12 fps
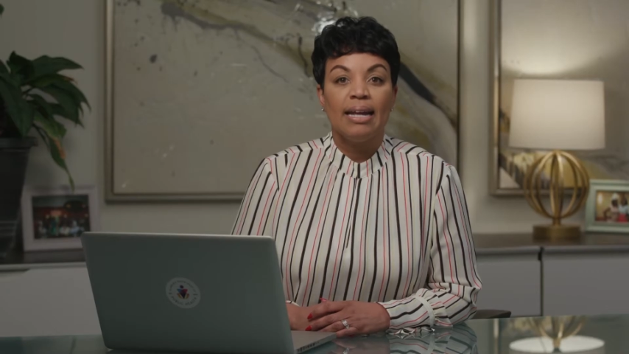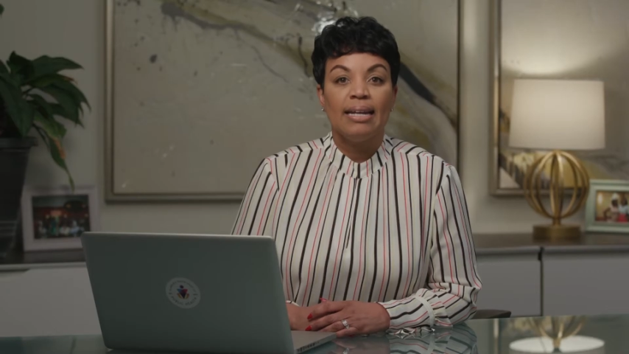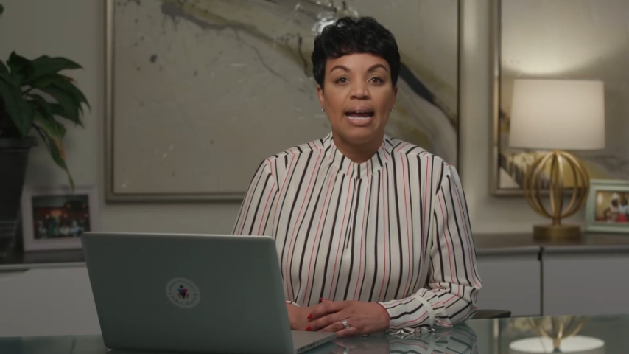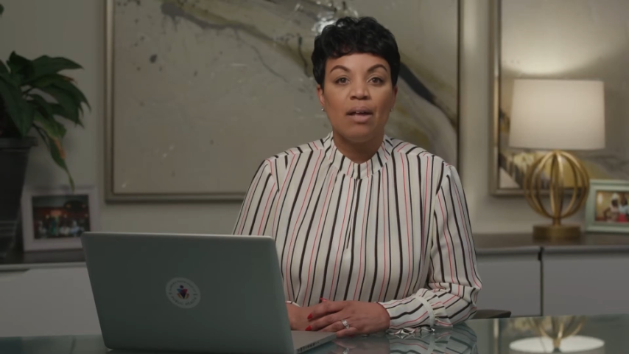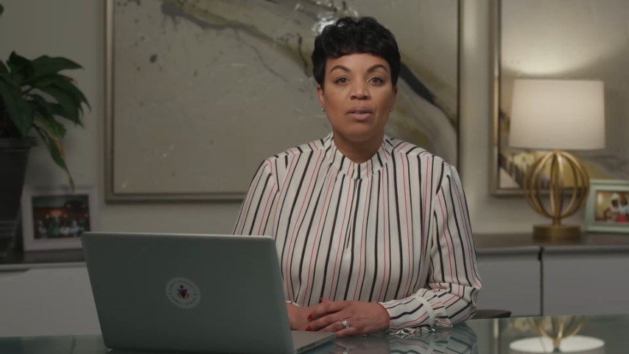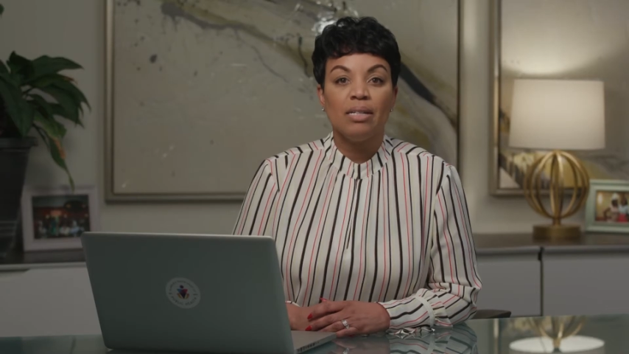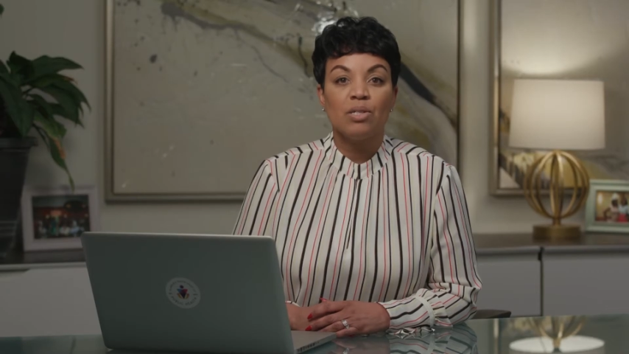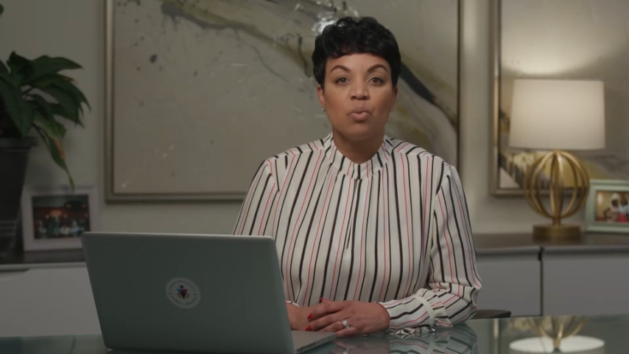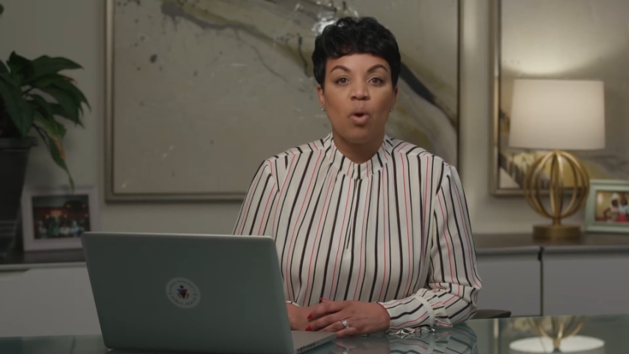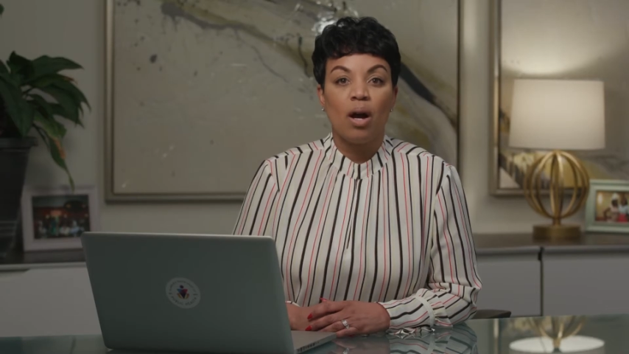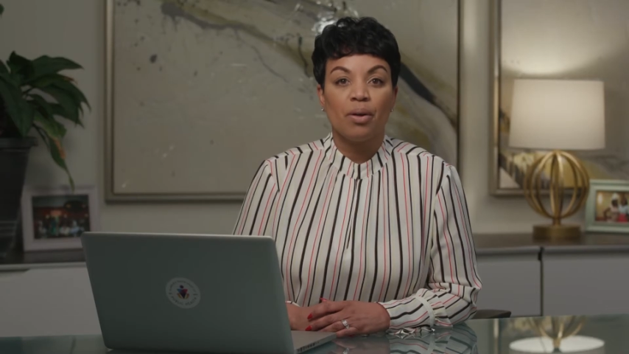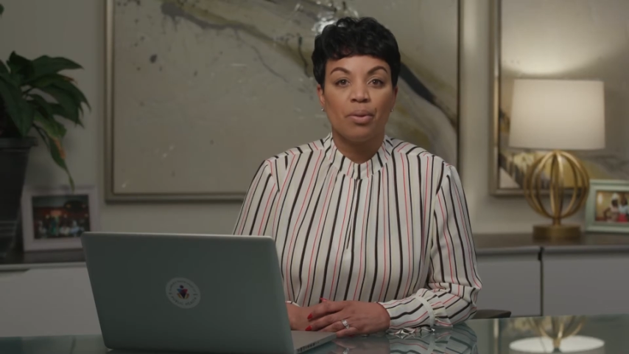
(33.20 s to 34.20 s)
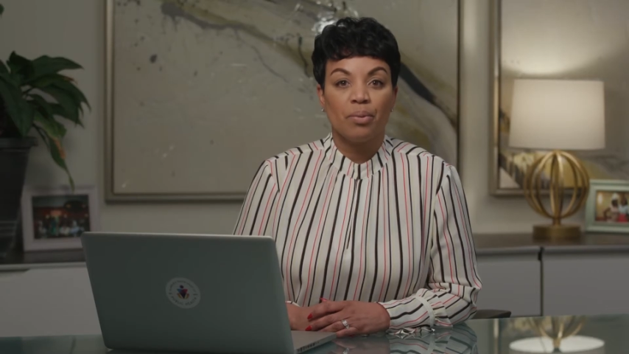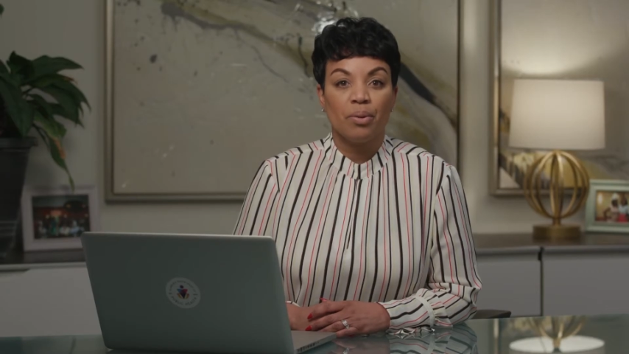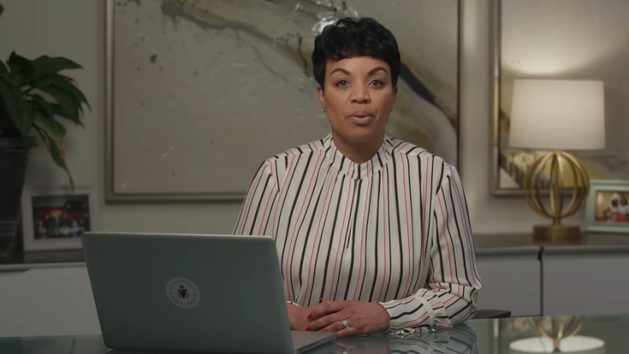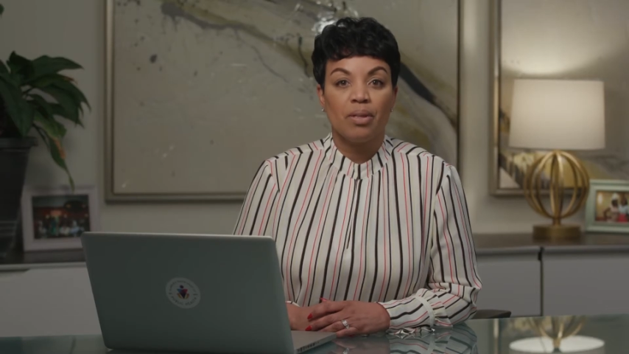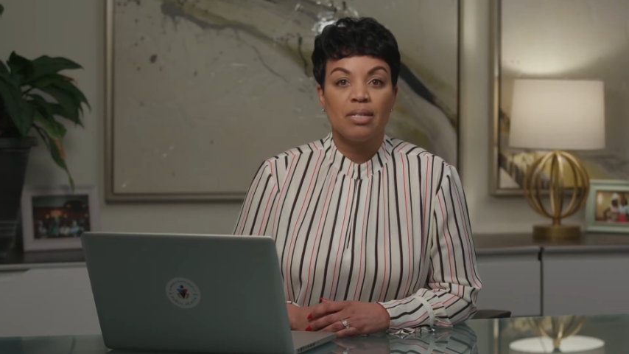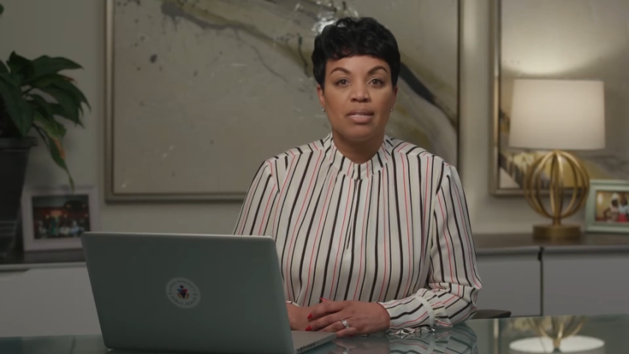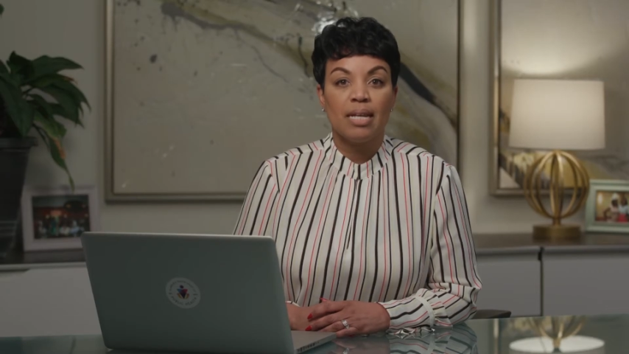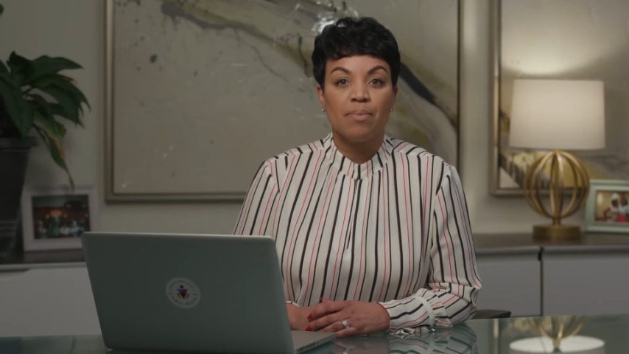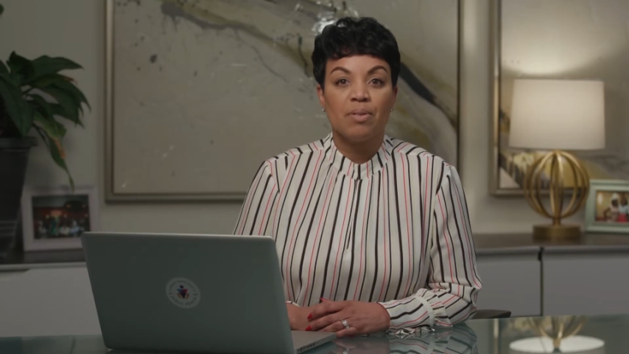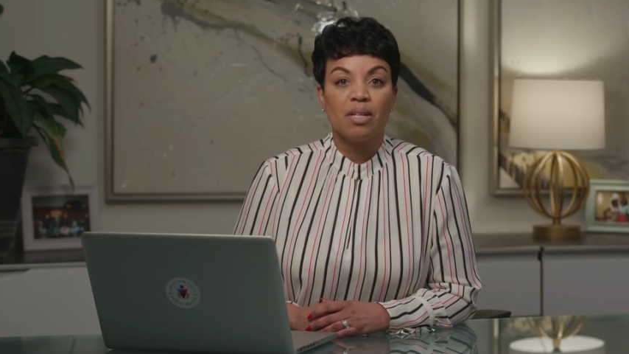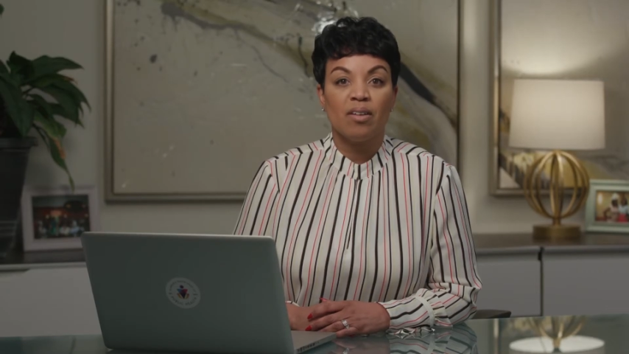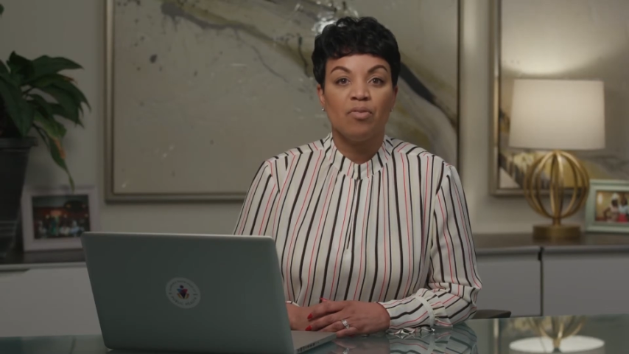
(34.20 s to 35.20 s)
Now let's walk through the
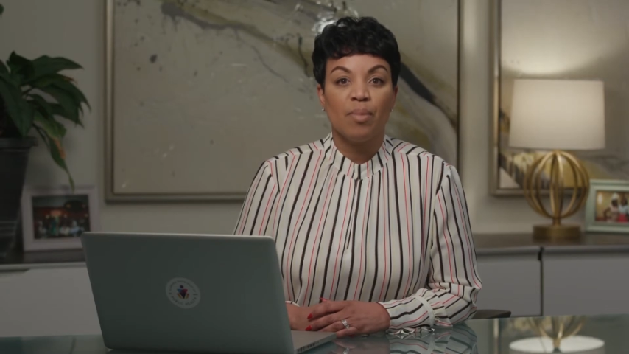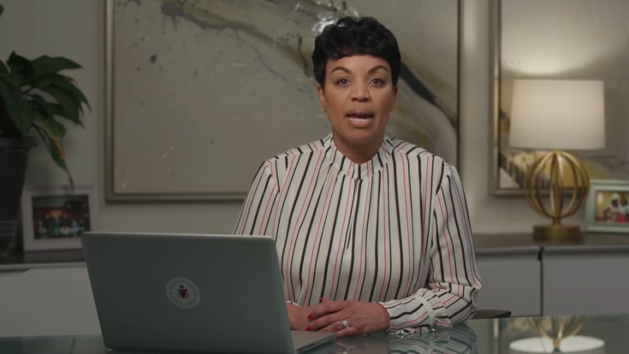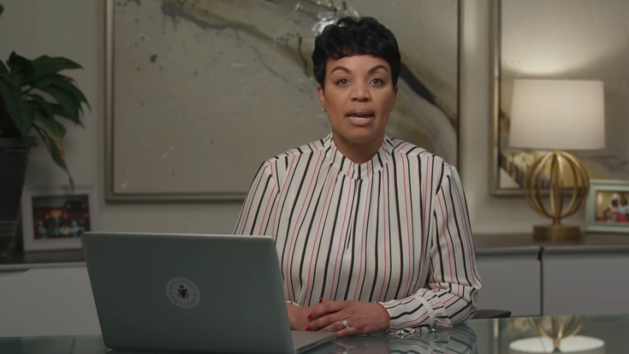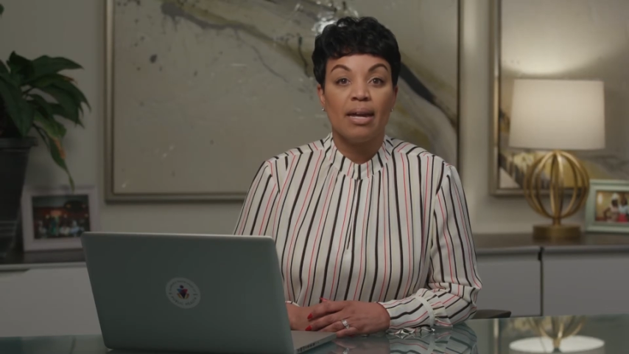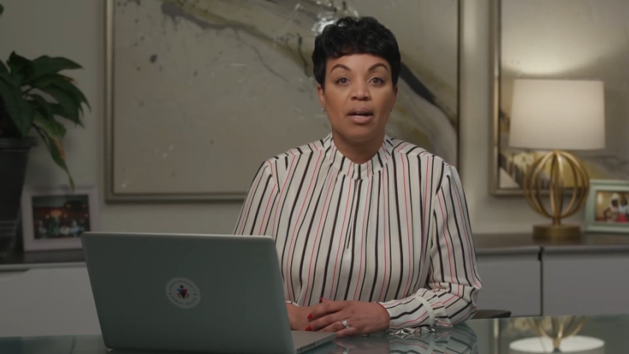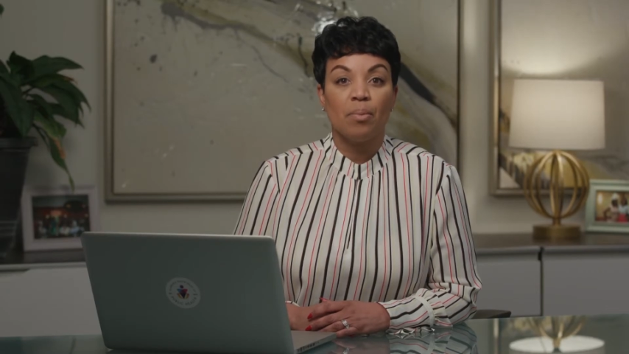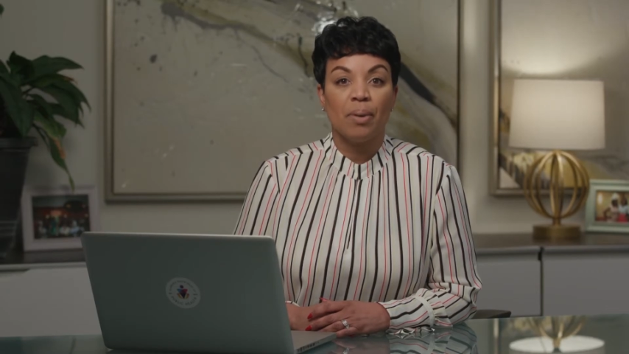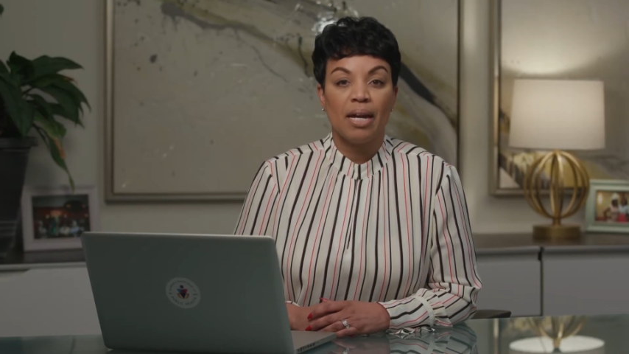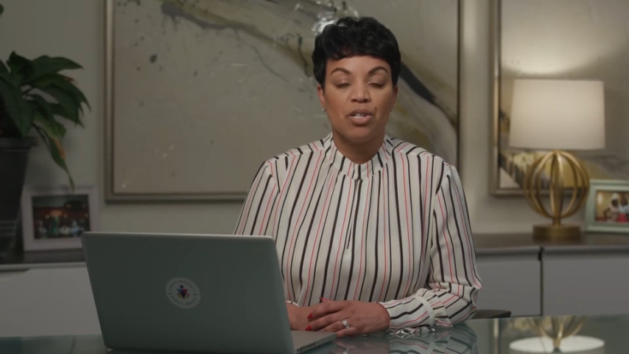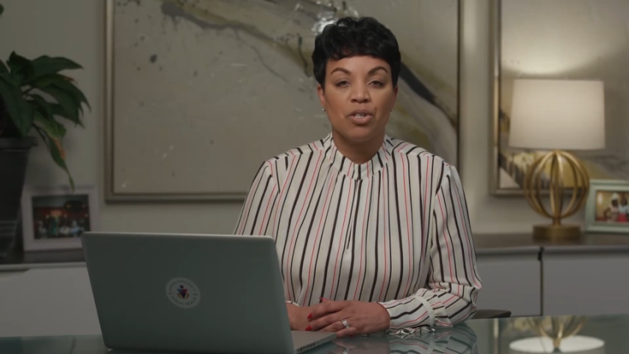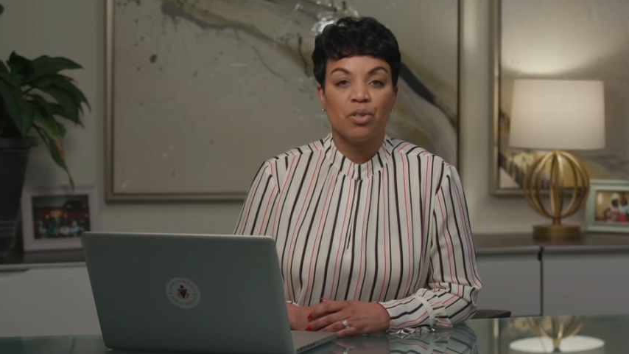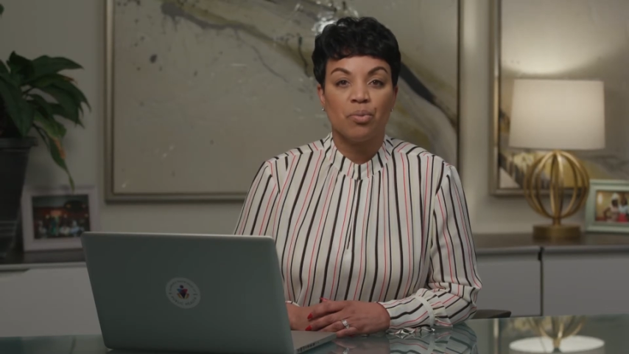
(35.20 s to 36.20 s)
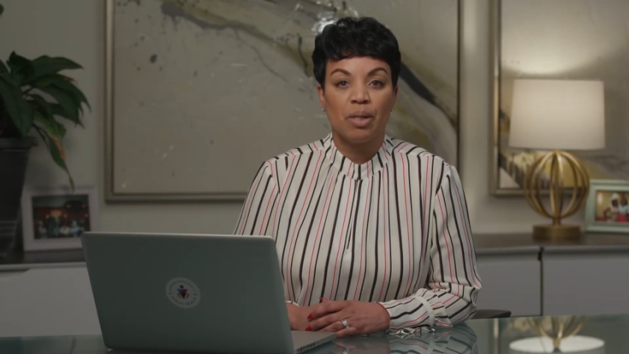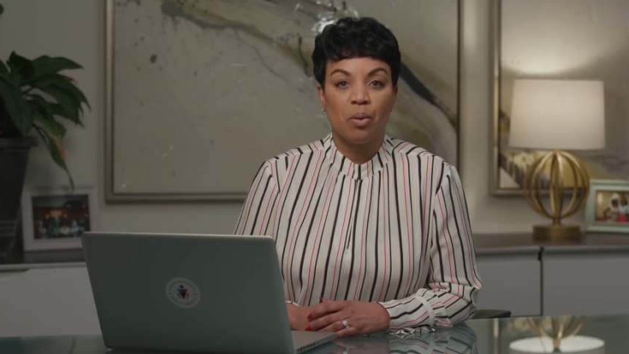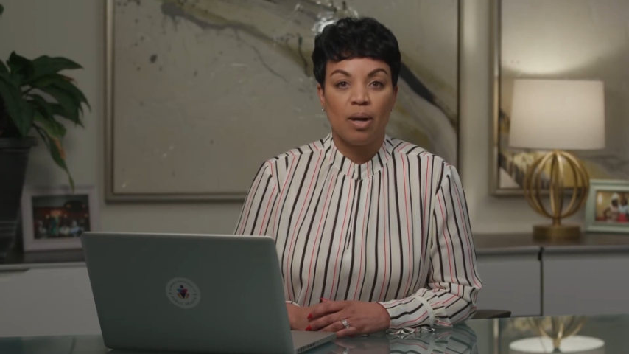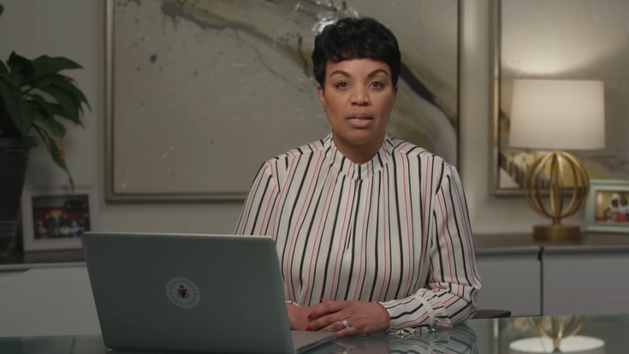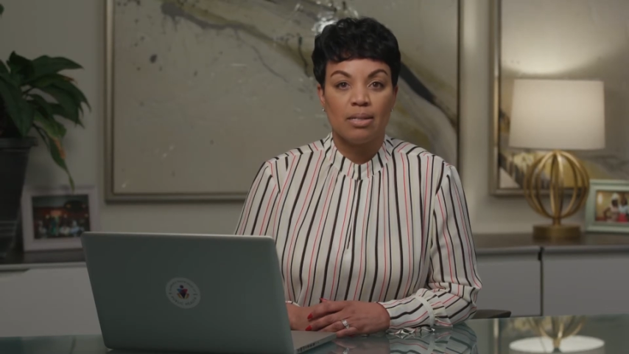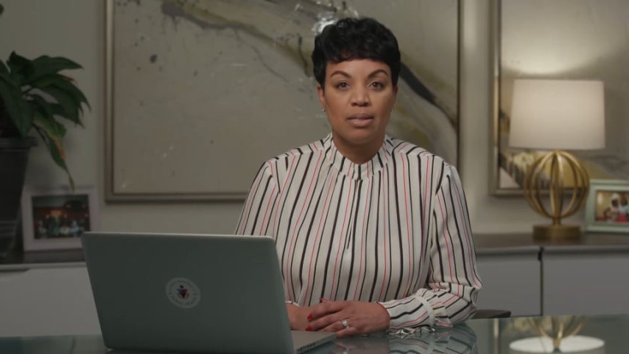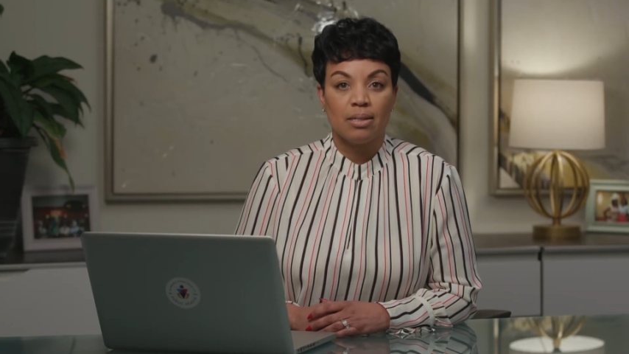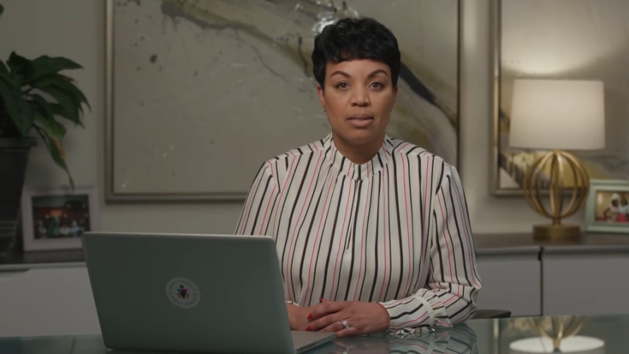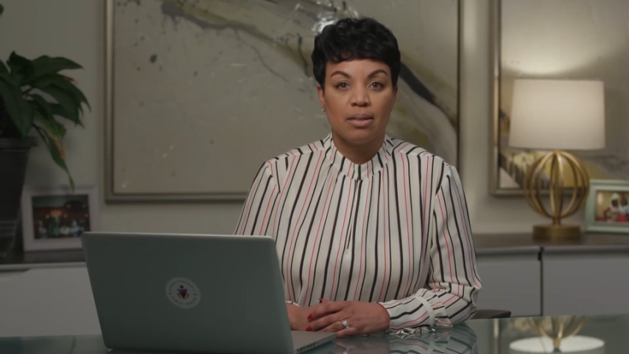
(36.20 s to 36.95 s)
steps of making a patient request.